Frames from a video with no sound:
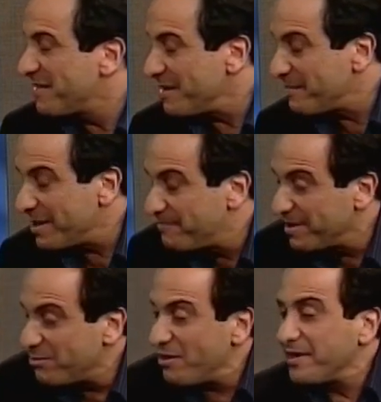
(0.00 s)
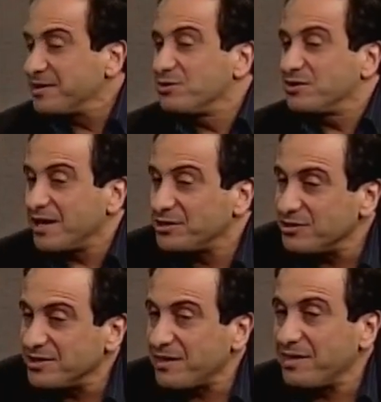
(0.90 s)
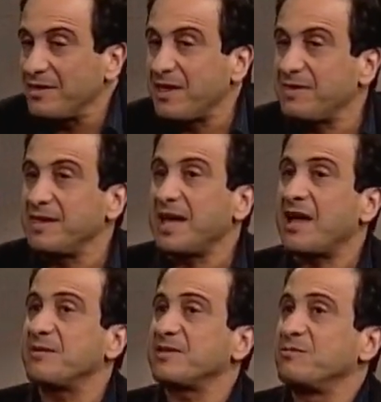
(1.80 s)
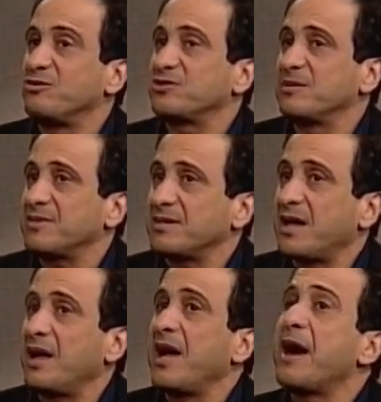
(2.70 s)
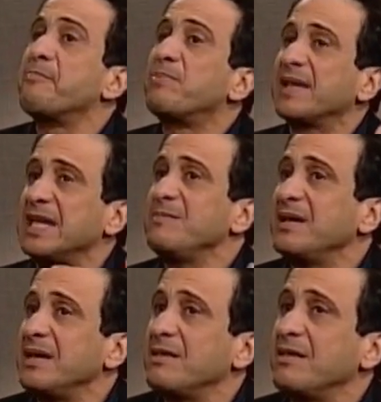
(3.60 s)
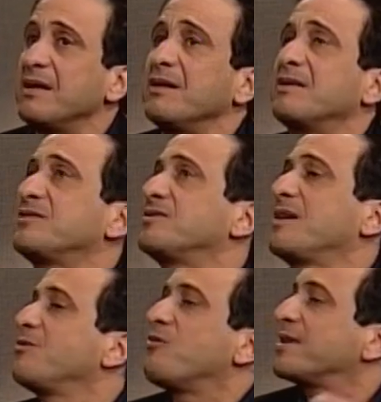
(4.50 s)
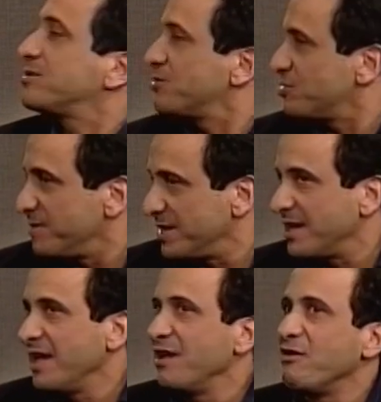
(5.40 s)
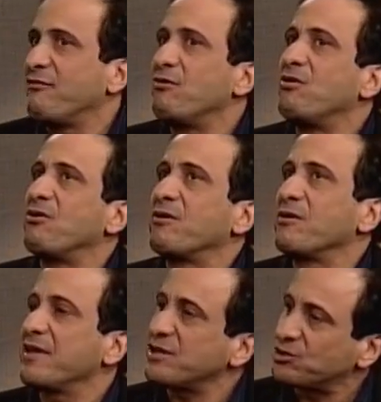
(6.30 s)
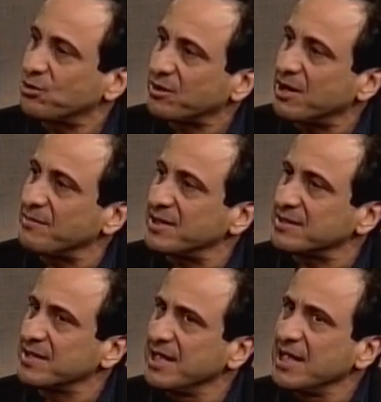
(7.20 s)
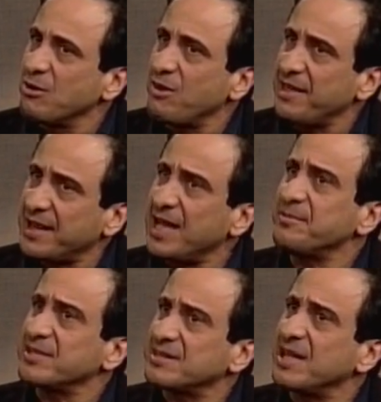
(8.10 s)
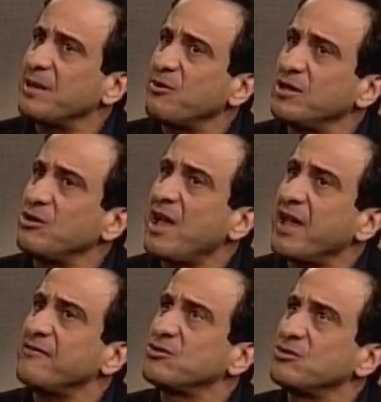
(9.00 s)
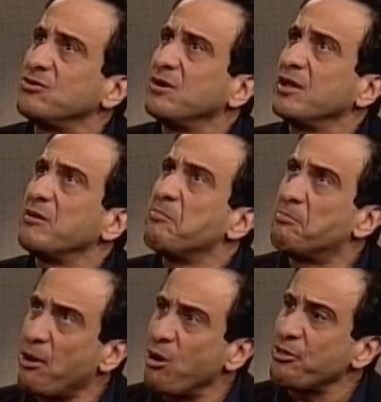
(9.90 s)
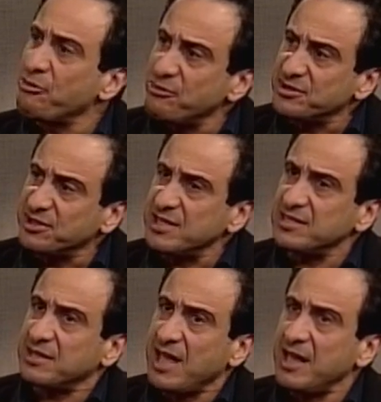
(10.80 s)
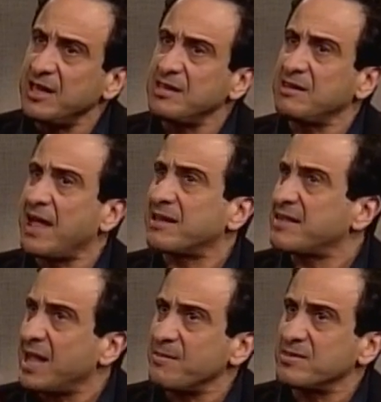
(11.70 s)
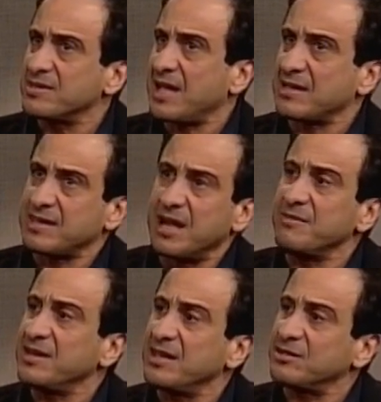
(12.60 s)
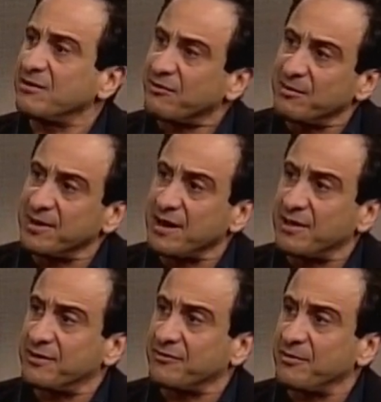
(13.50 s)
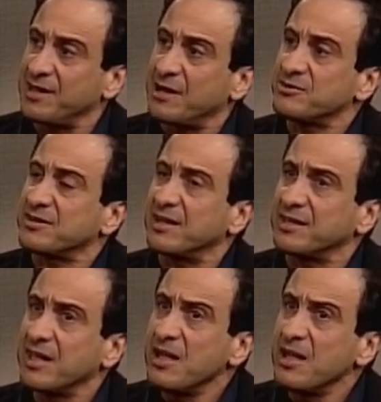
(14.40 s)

they, it's been more than two centuries that, that the Arabs and the Muslims are, are blaming, let's say, the West, so to speak, for their shortcomings. Well, there comes a time when you have to both resist any attempt at domination from the other, from the outside,